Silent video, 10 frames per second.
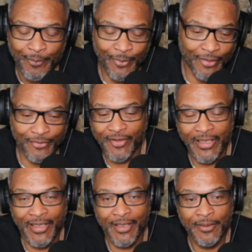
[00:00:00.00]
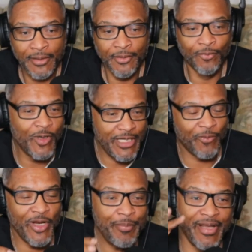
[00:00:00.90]
Don't say that. We,
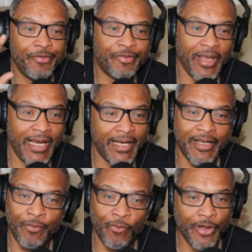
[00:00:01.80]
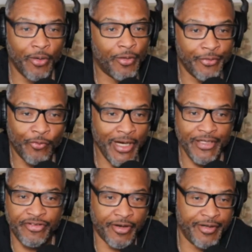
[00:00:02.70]
we've been saying that we're on a
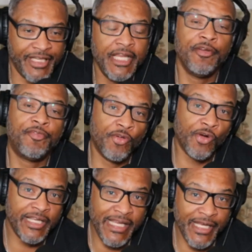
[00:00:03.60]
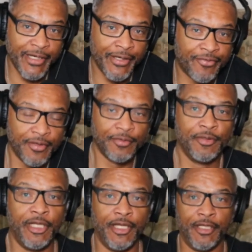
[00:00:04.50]
weight journey for years.
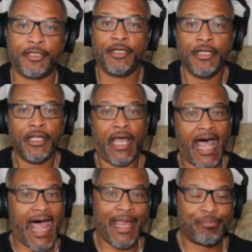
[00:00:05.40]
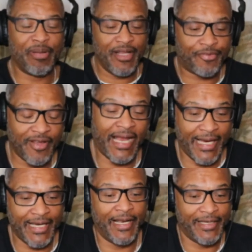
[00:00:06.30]
Look. I've been
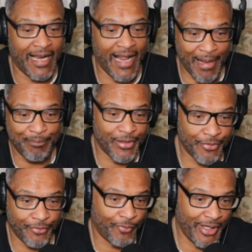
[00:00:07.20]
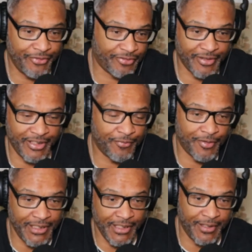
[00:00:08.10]
saying that I've been on a weight journey
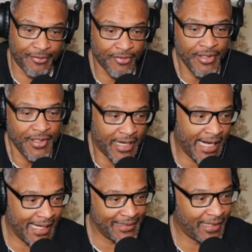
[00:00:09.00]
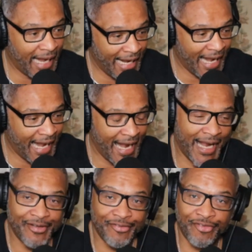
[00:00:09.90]
for years. I, I, I
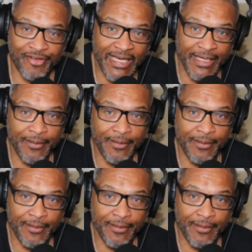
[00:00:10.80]
had a stint